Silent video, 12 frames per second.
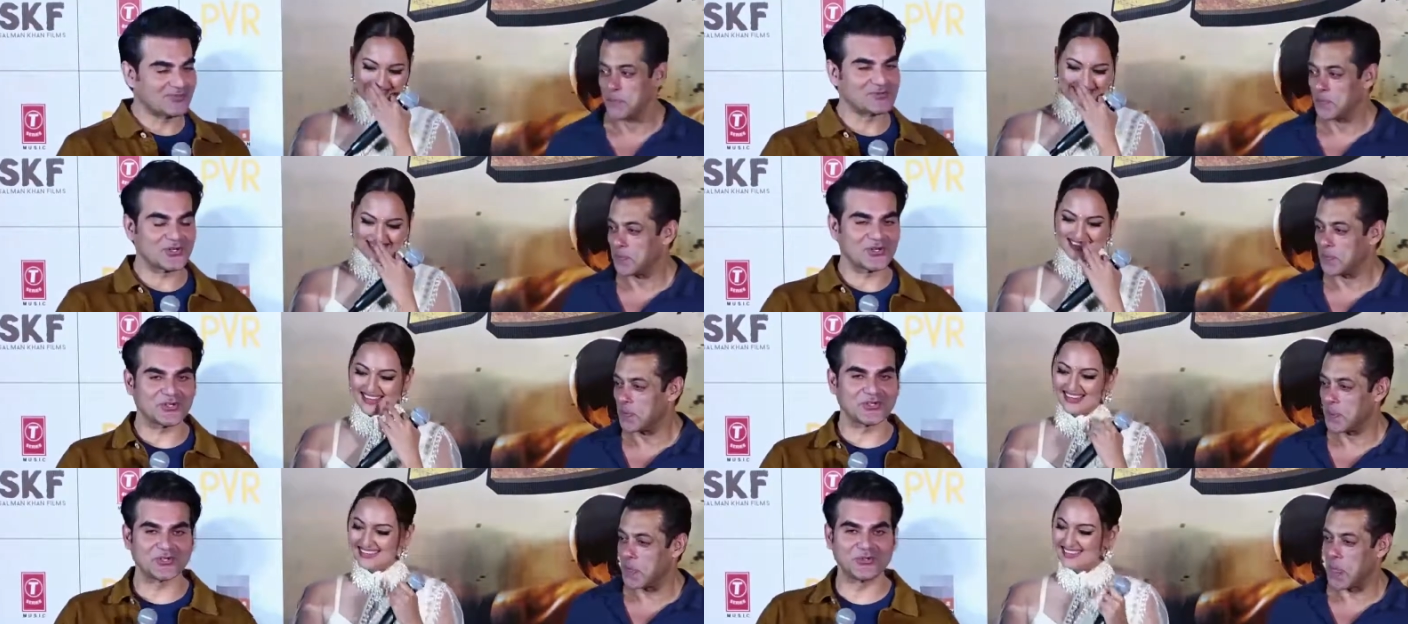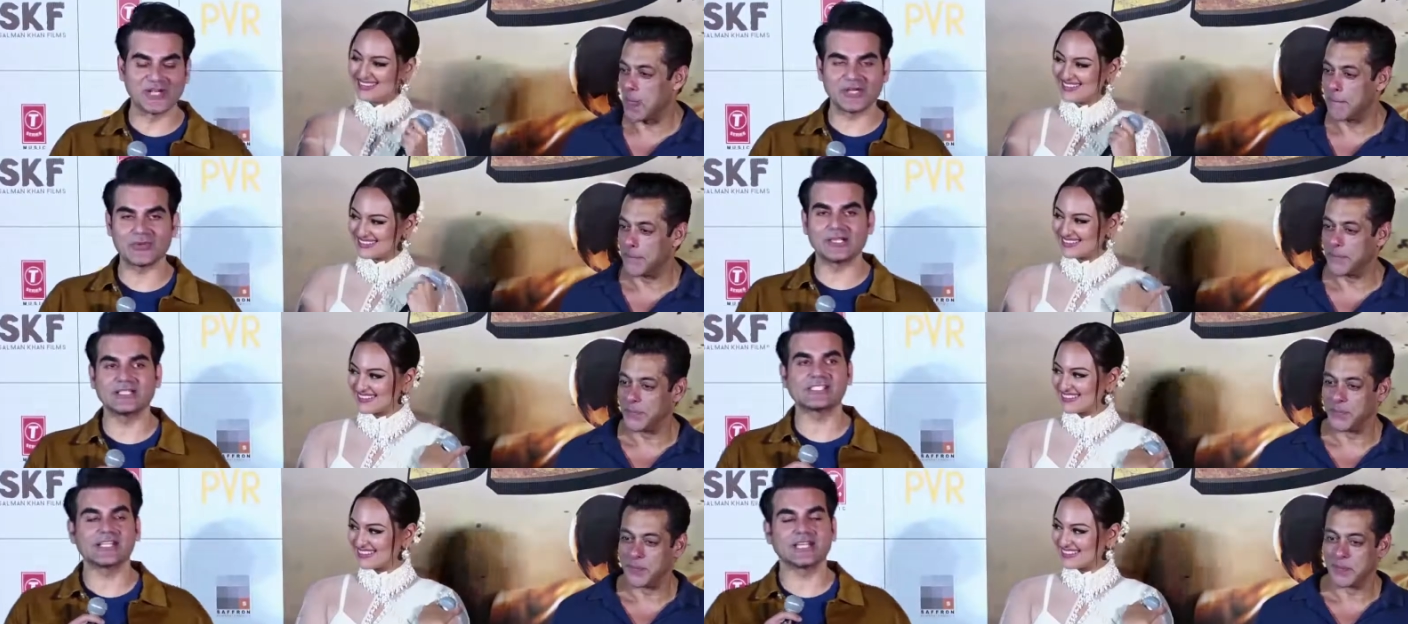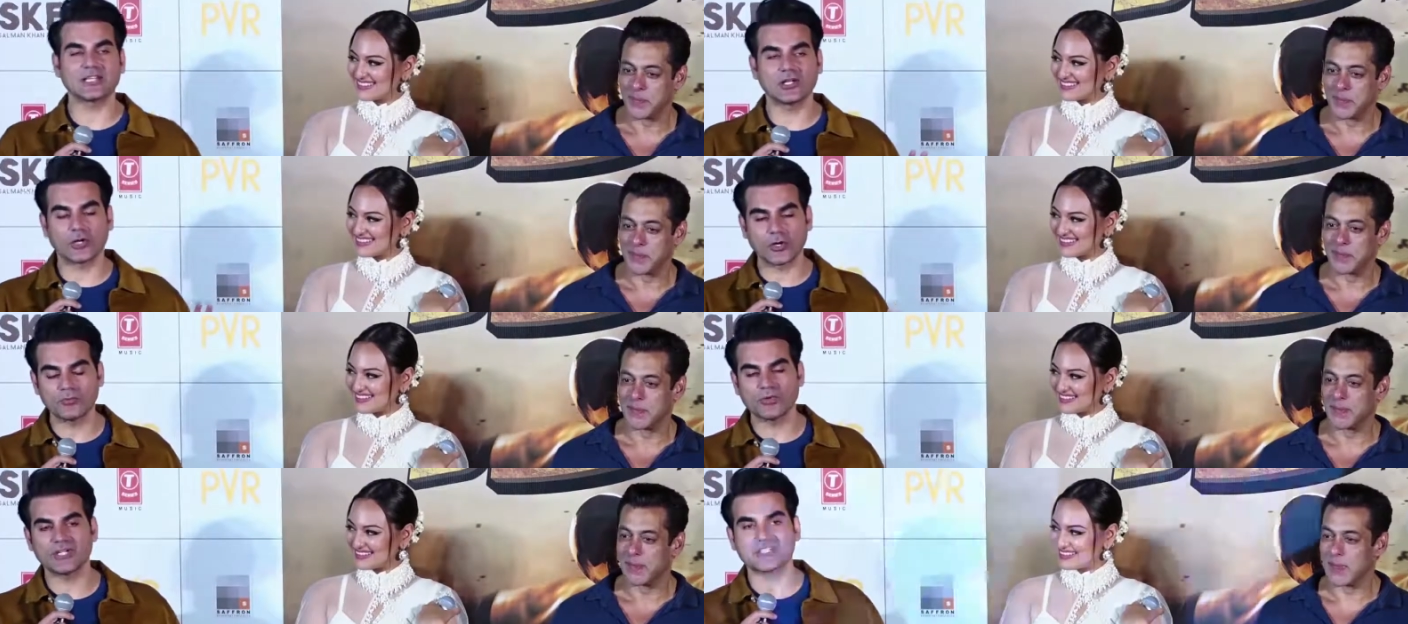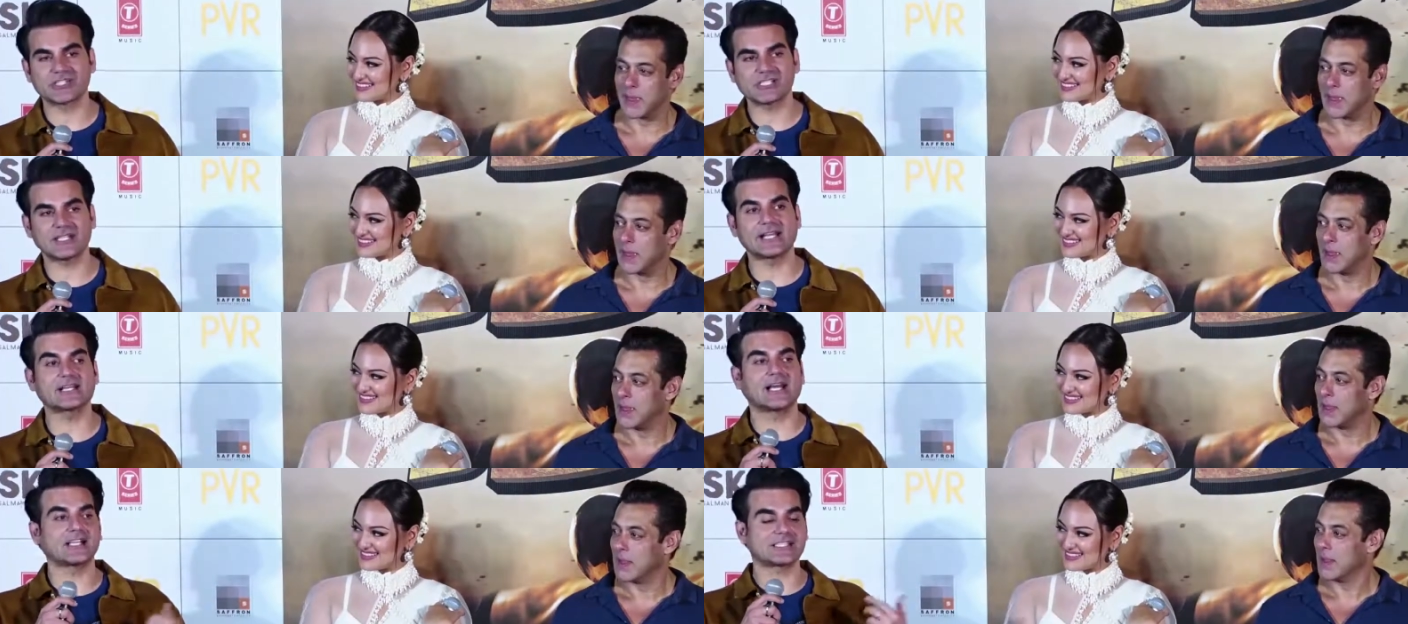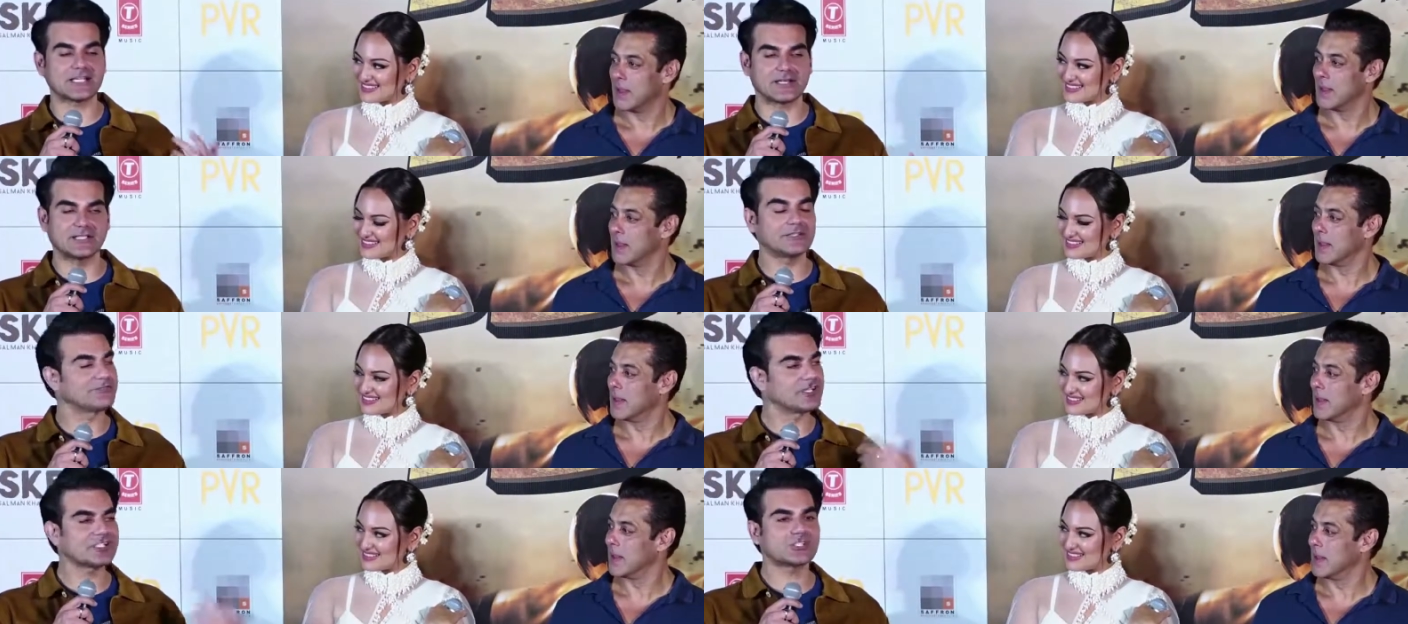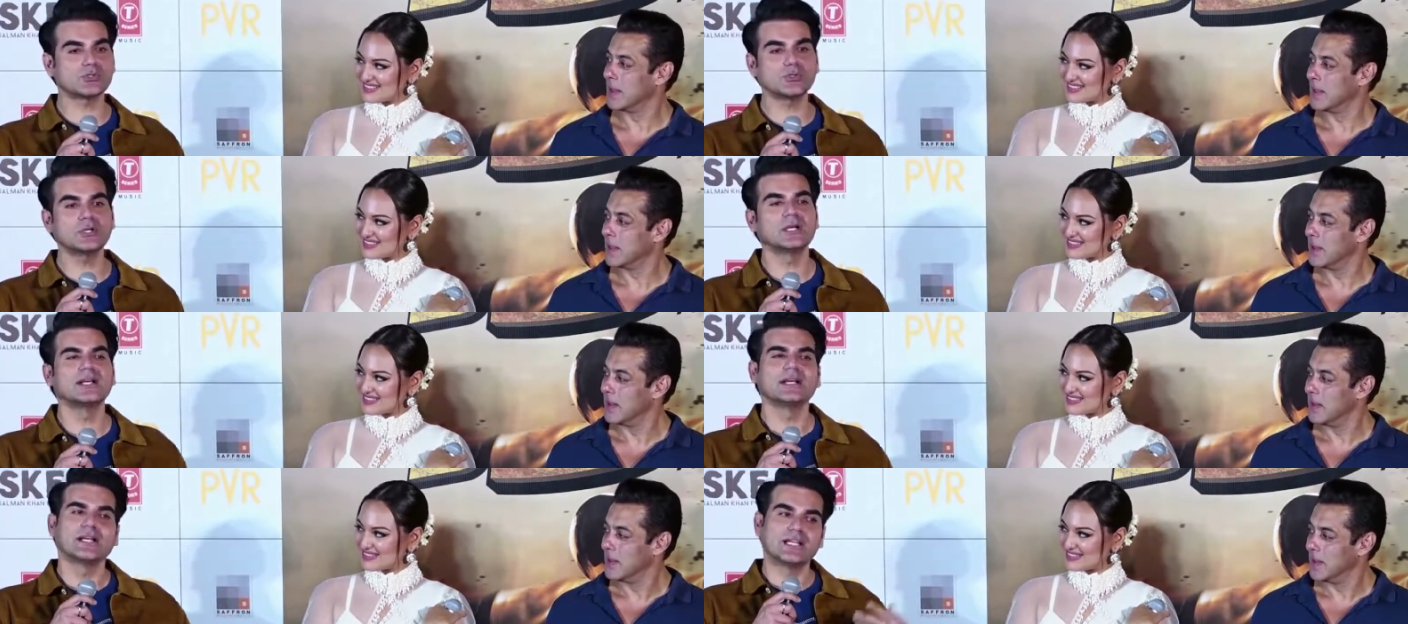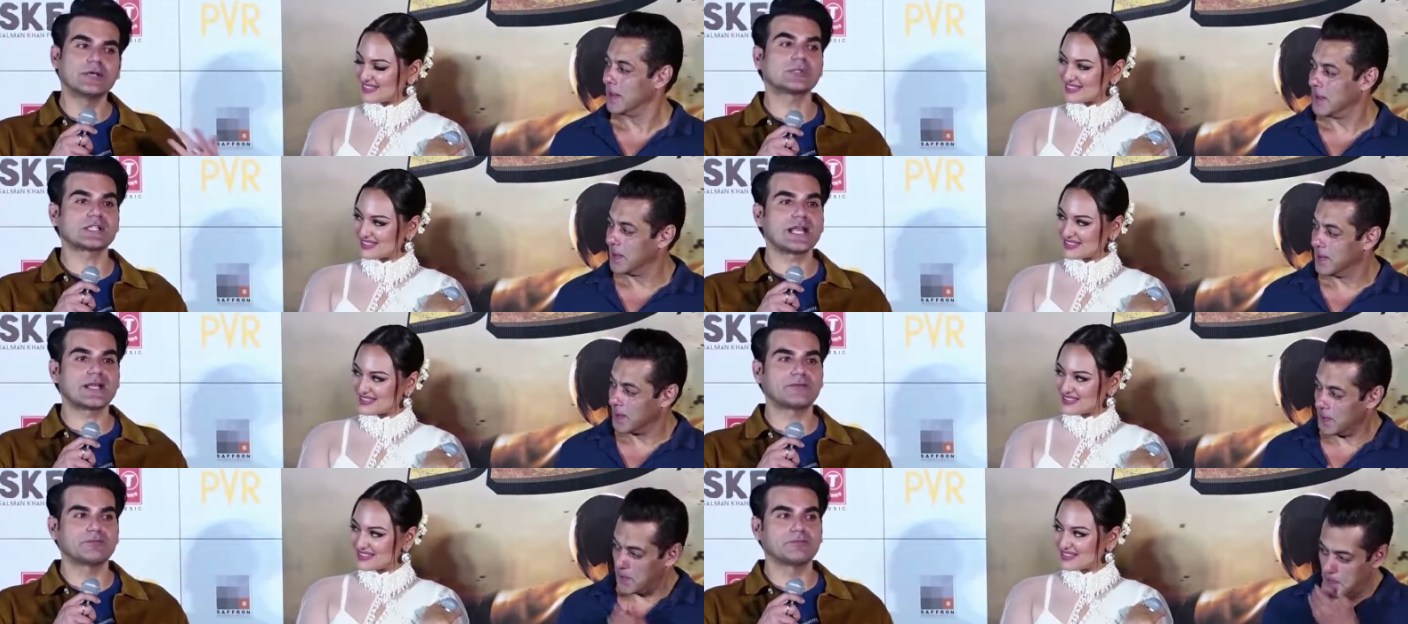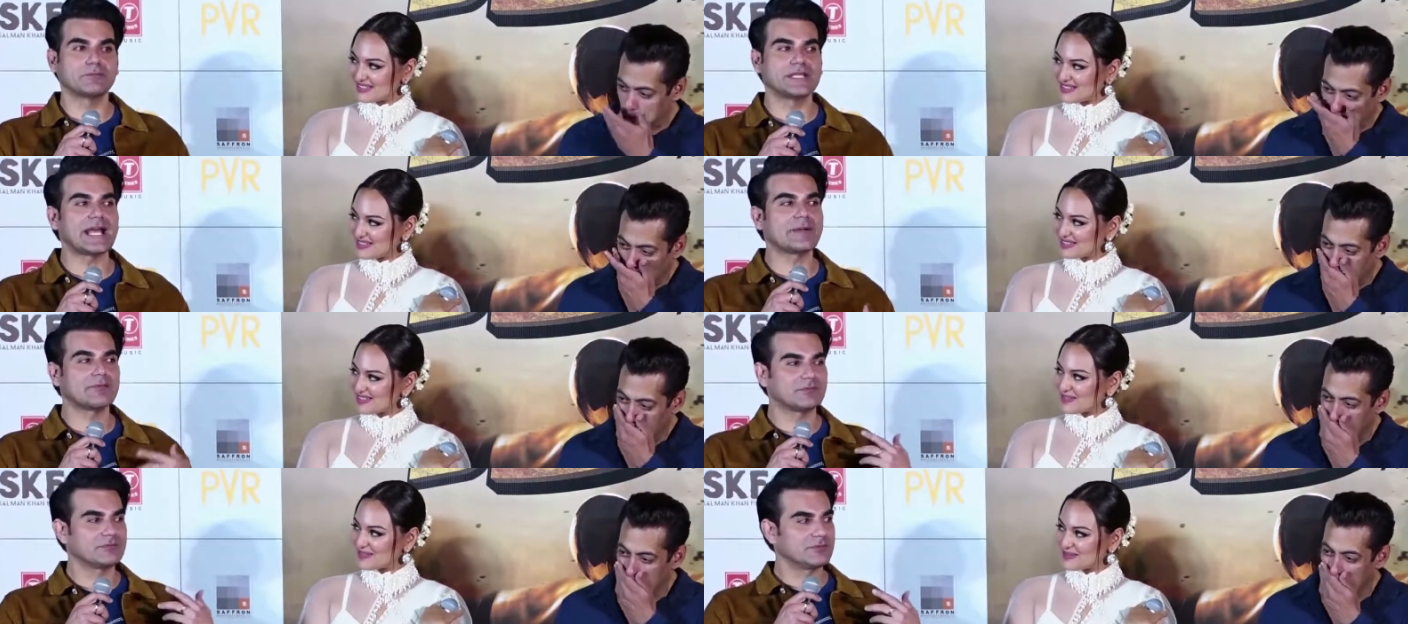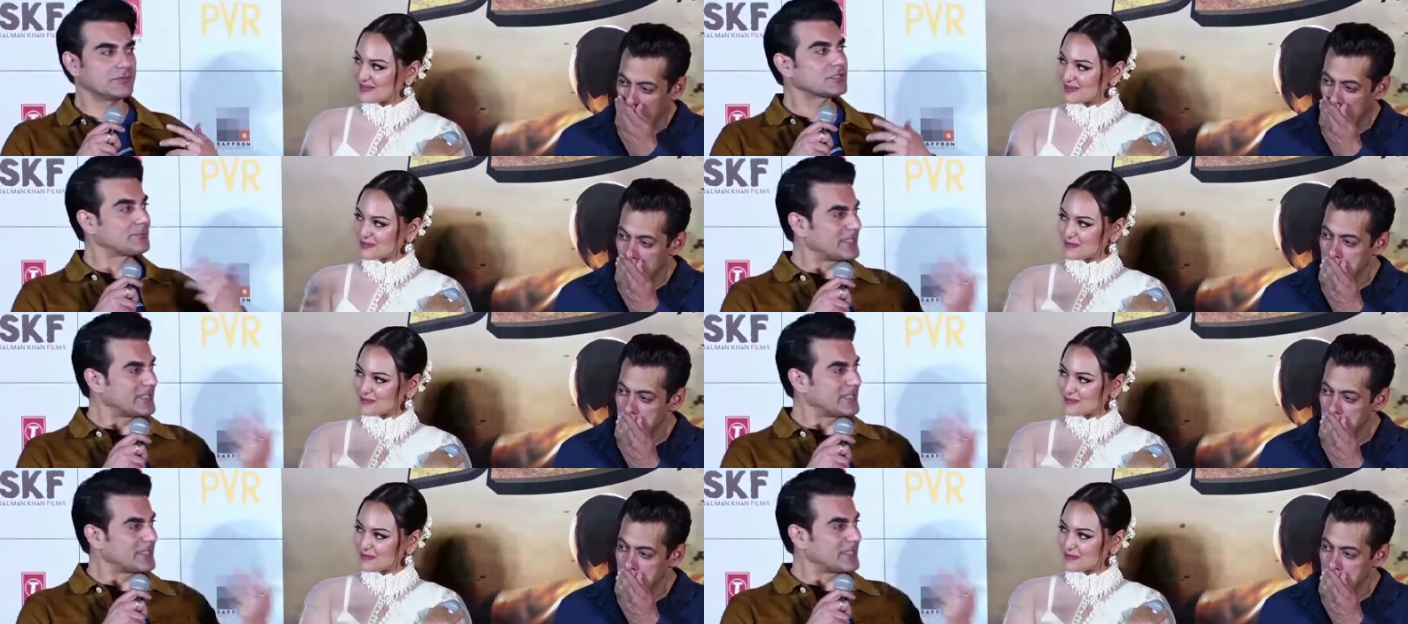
Speaker 1: film's going to do very well. He's taken a lot more interest. Like last time, in the first two, he was like, he had, he was